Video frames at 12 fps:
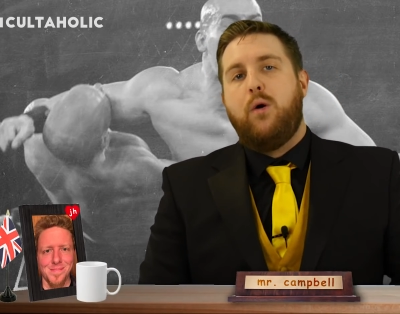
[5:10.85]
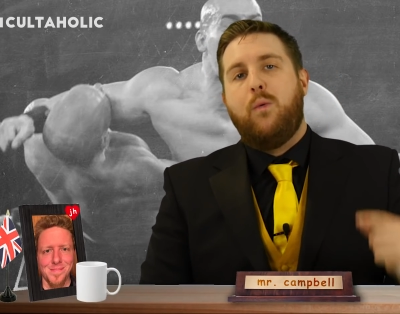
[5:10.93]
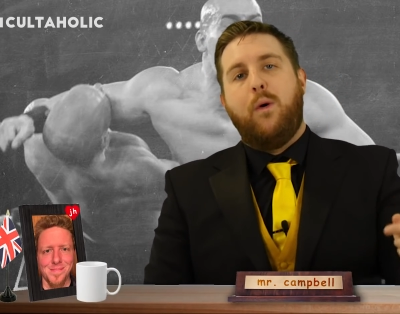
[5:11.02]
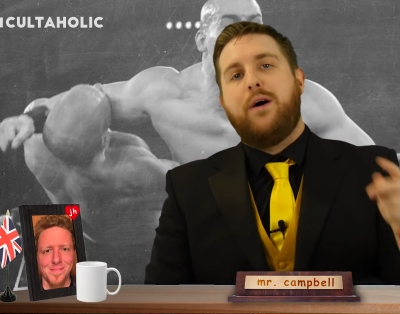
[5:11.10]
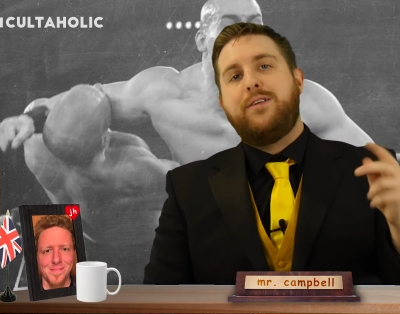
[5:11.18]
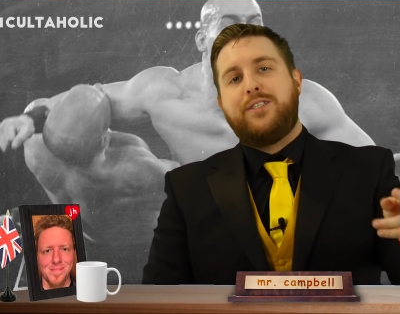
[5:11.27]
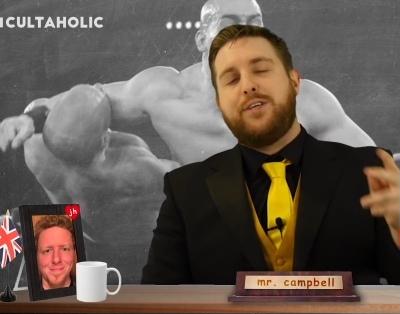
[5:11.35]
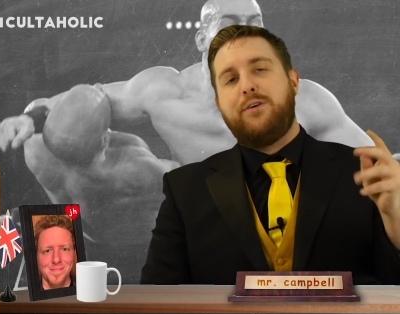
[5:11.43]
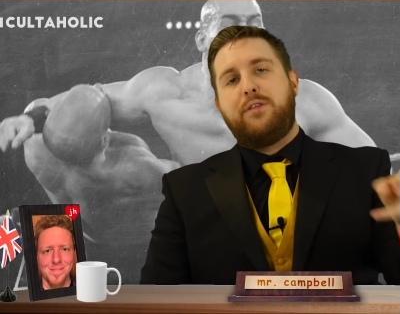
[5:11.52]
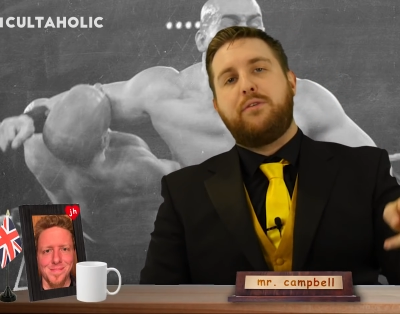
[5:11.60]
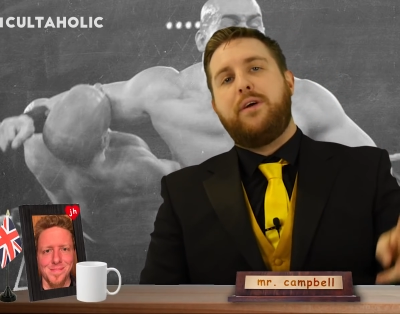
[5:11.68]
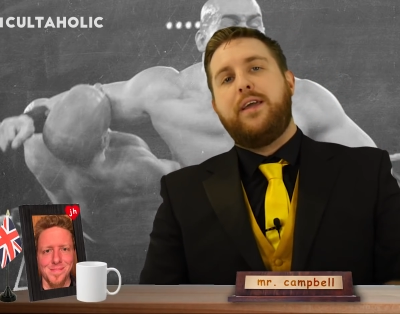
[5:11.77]
Speaker 1: One, two,
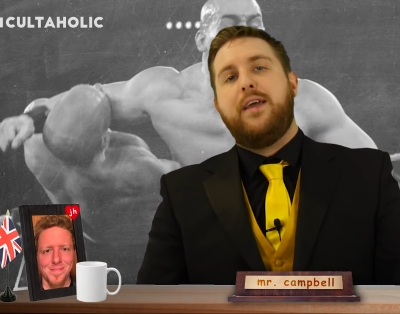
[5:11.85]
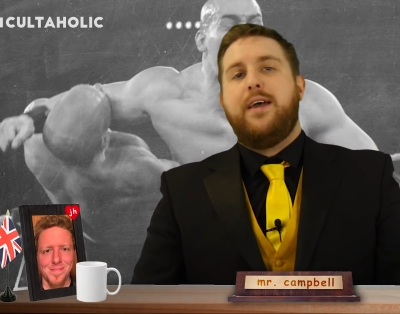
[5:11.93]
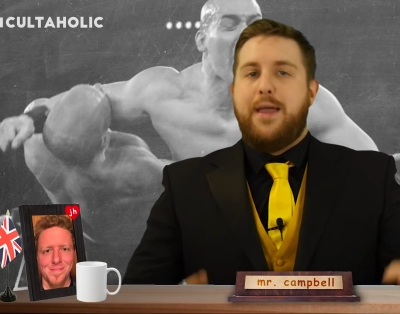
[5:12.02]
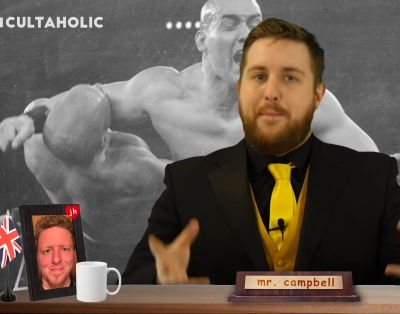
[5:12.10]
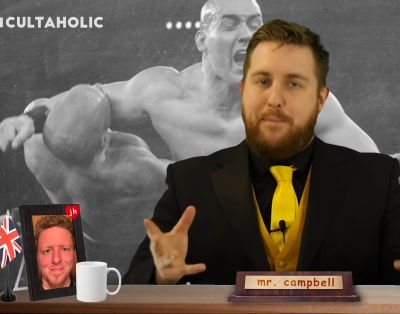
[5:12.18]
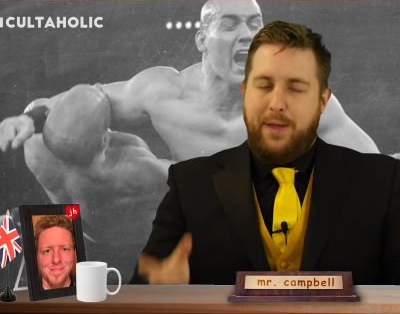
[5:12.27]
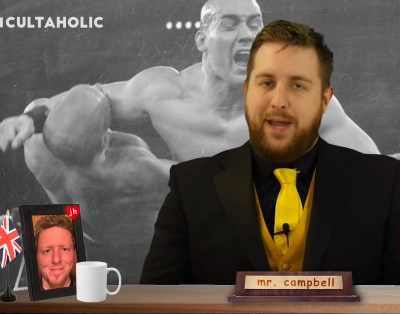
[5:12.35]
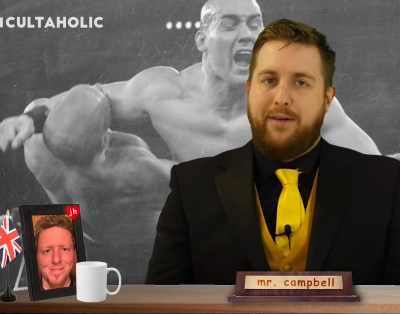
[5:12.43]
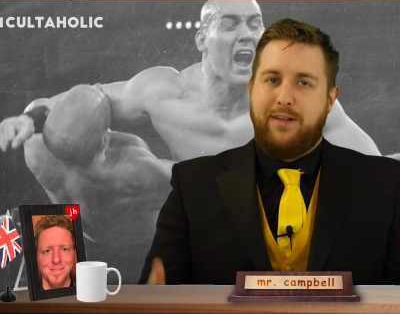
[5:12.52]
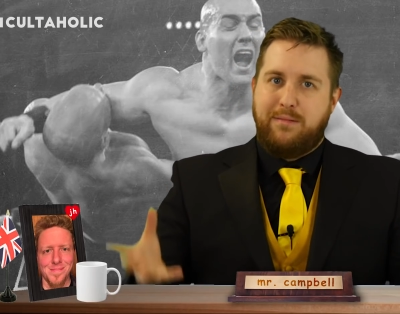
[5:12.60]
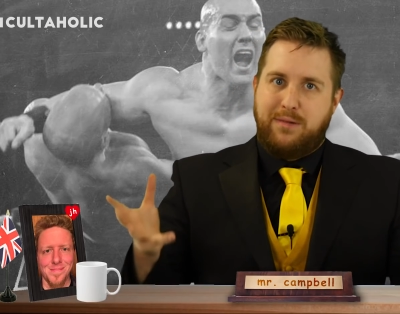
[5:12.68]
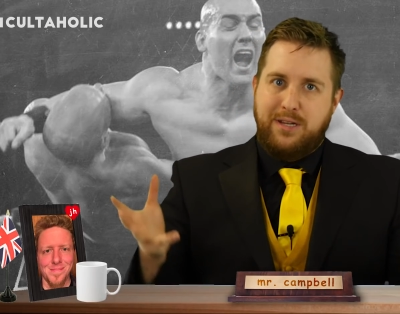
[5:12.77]
three.
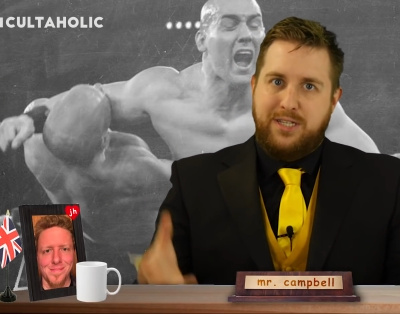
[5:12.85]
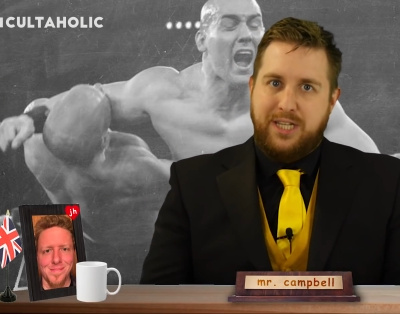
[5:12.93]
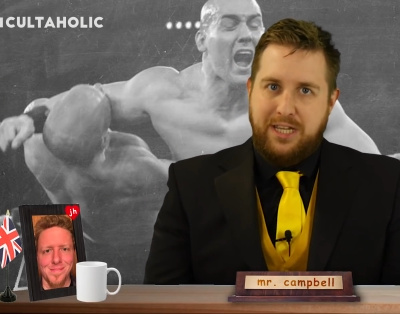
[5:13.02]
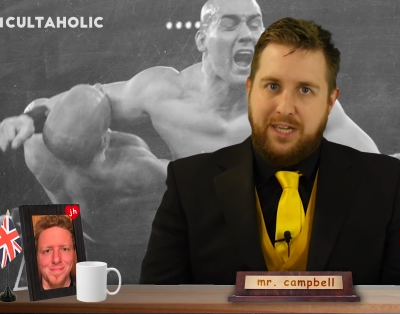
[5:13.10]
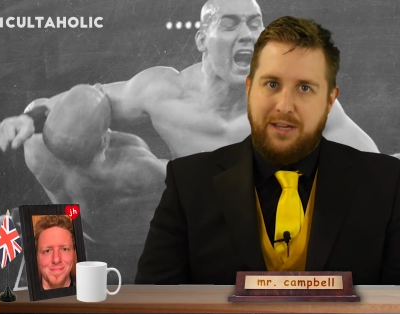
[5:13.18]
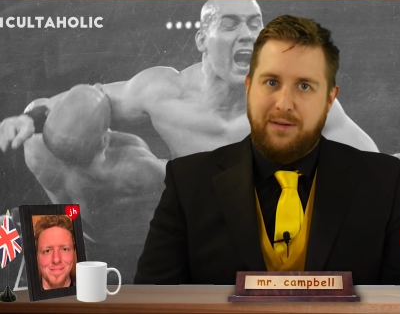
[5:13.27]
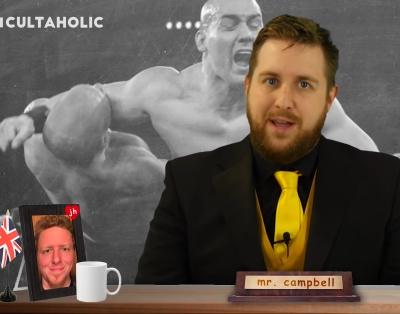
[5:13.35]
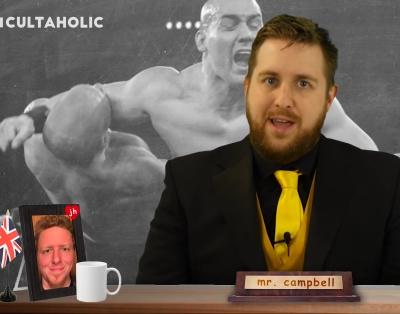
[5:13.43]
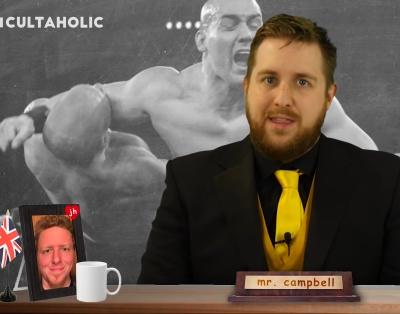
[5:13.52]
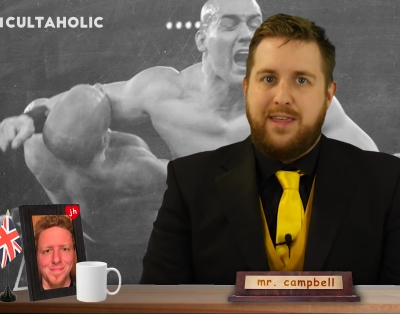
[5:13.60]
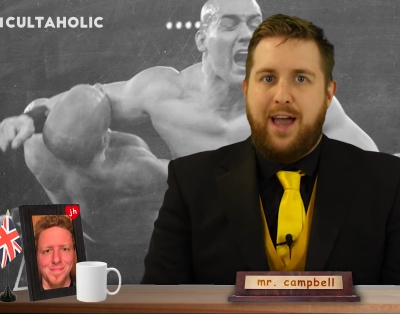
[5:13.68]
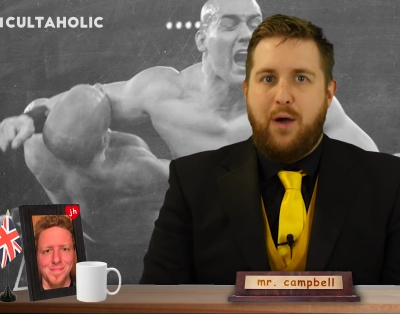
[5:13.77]
Imperium continue
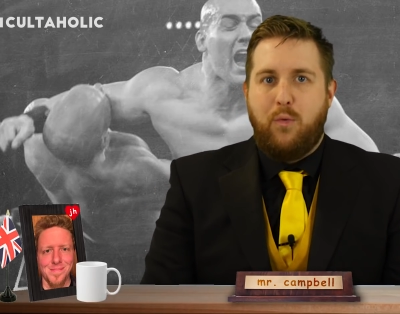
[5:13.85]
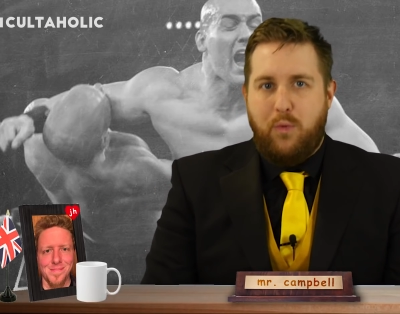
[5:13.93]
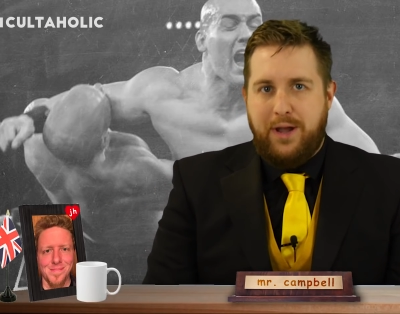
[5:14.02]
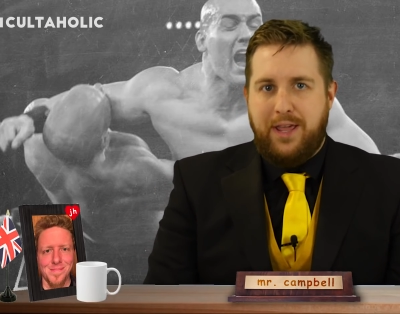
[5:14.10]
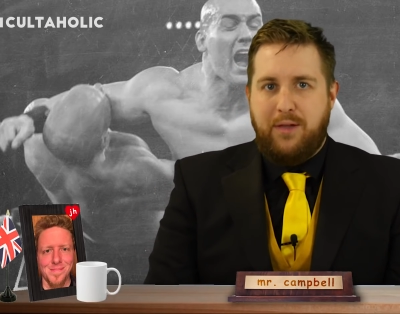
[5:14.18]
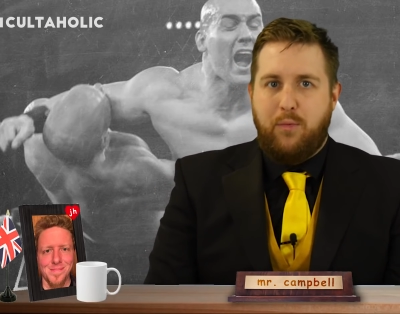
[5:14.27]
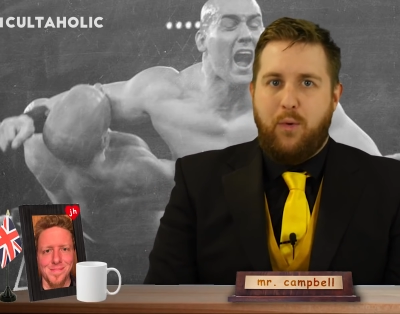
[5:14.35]
their winning